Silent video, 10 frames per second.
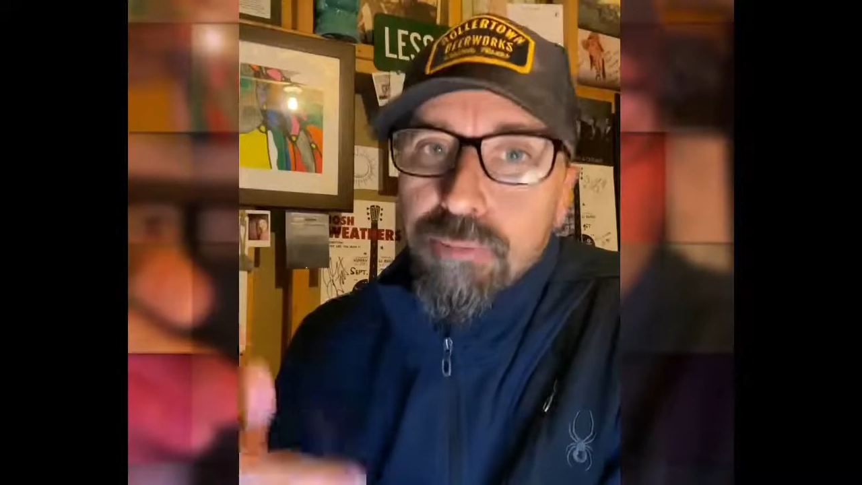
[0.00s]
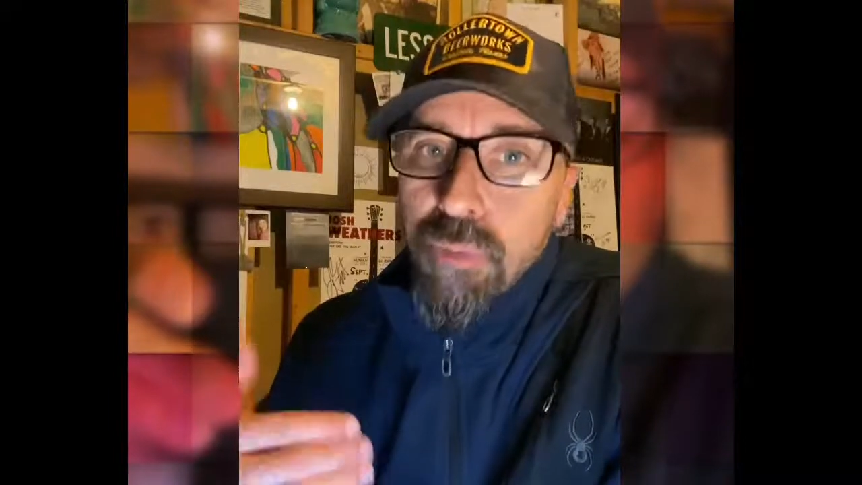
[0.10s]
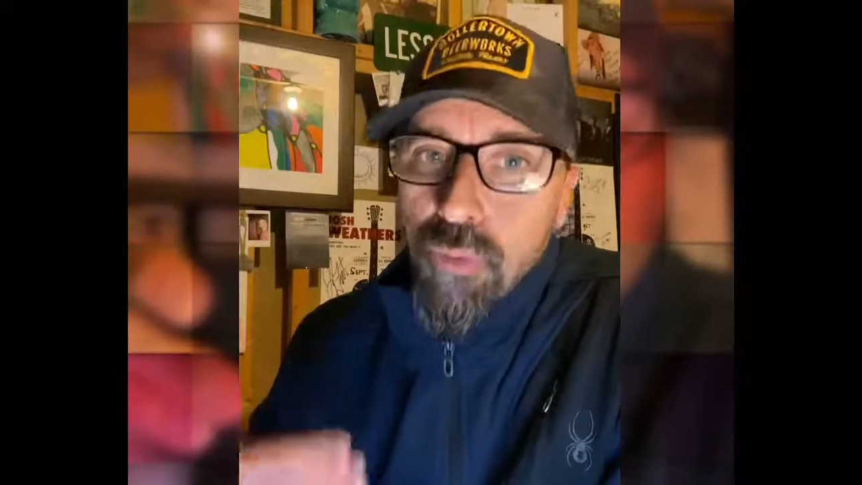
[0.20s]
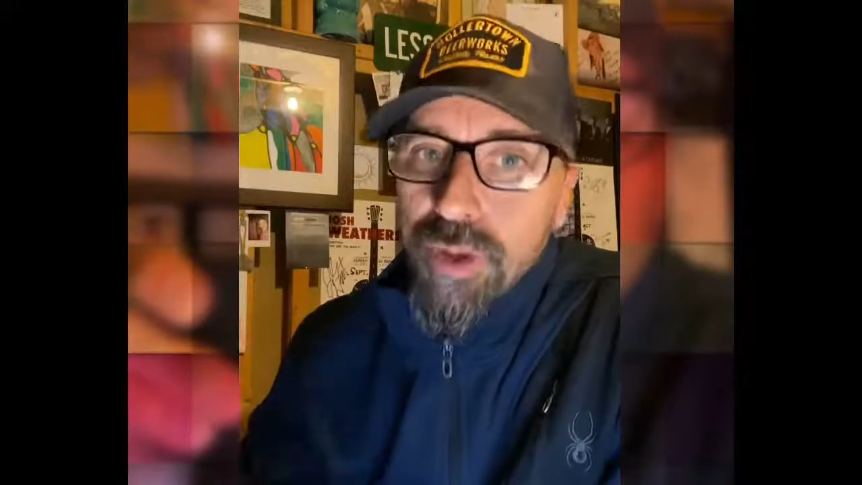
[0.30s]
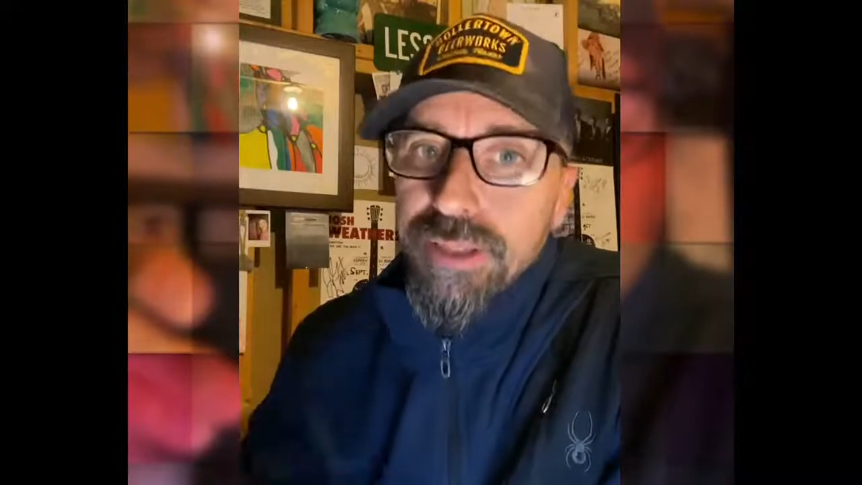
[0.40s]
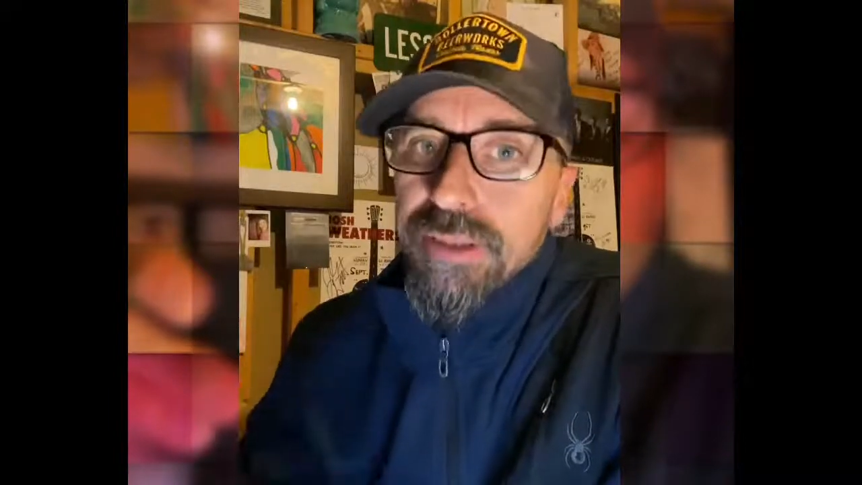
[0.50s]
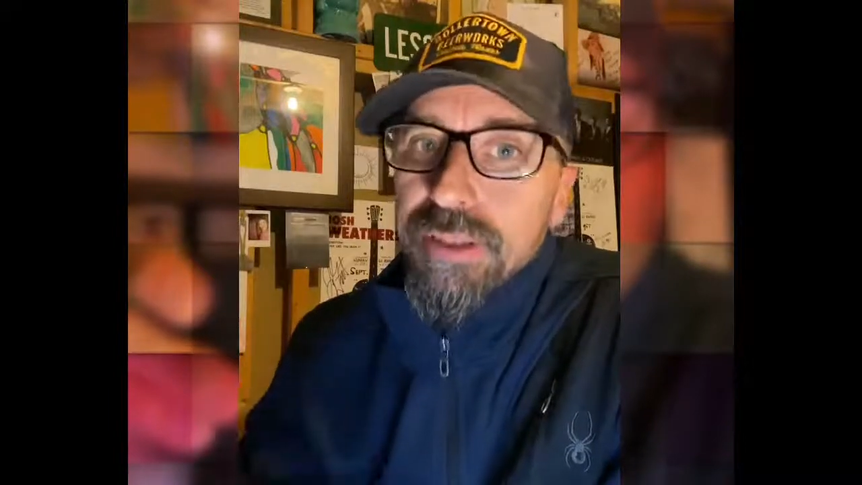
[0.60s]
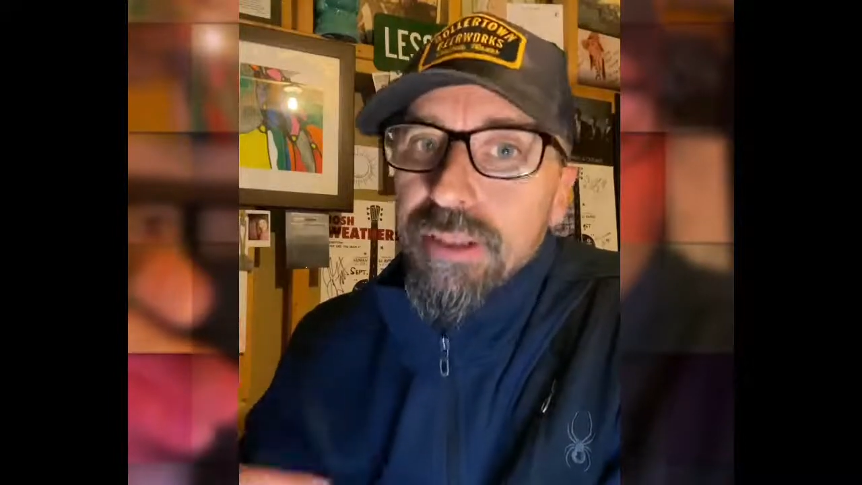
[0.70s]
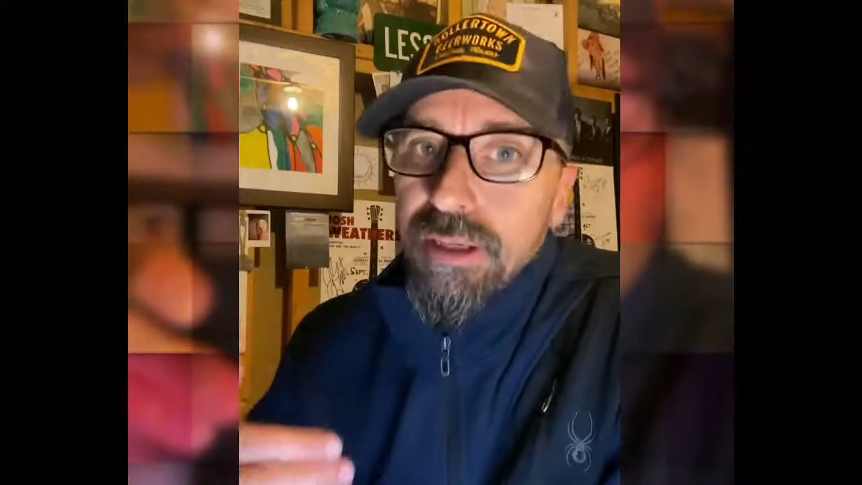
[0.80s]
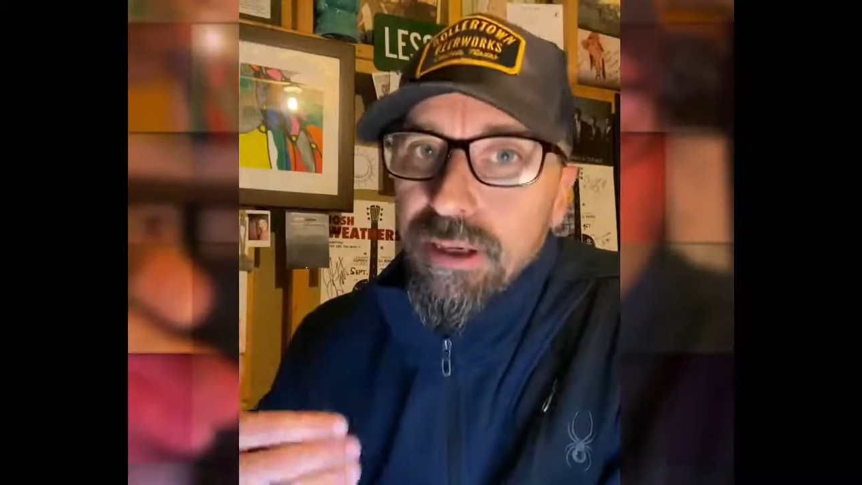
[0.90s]
point
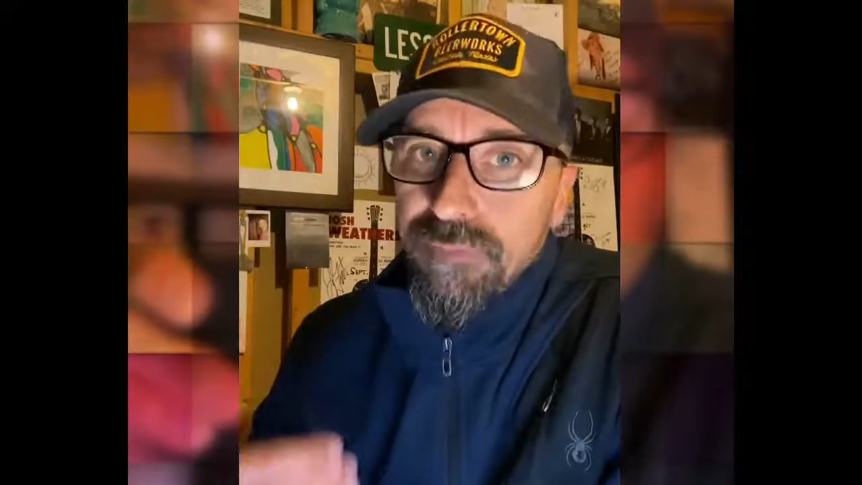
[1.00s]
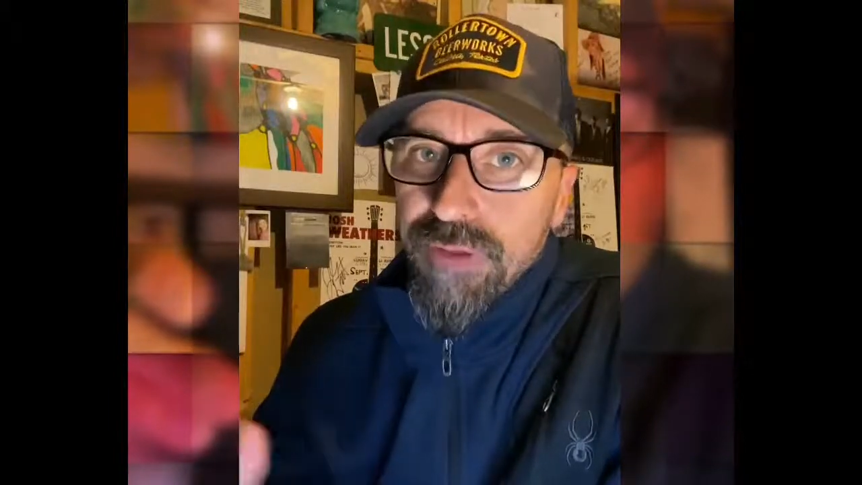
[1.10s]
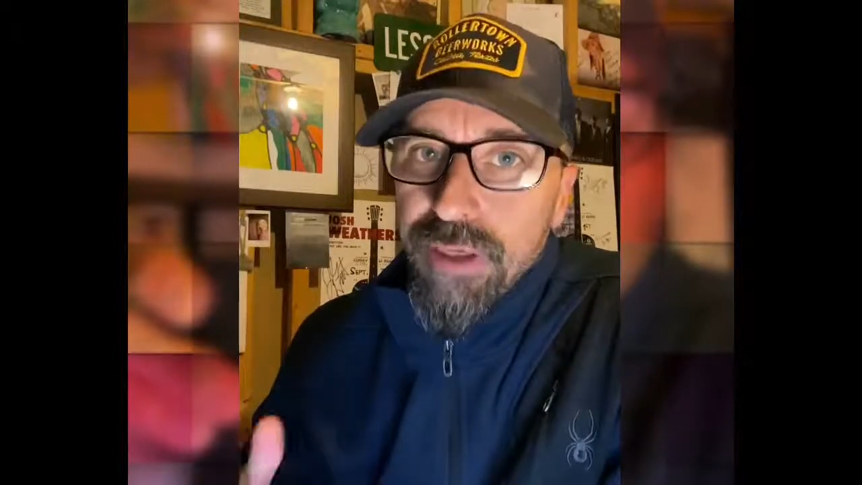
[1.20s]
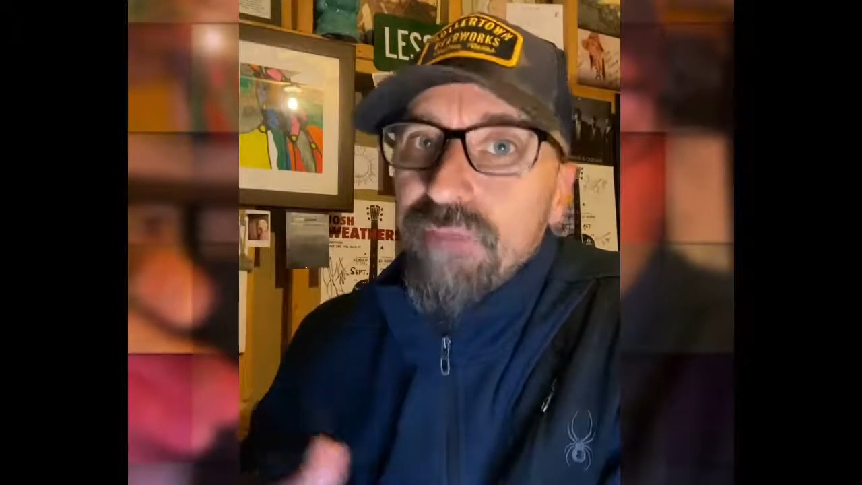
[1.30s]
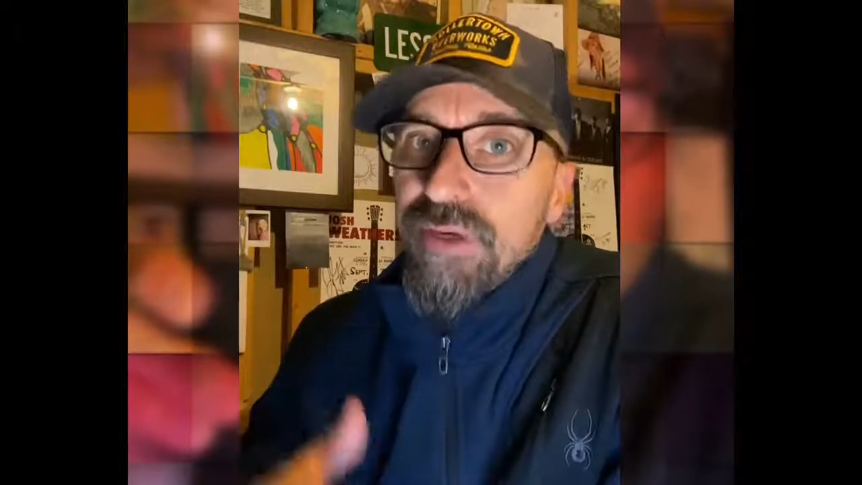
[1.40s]
of enough.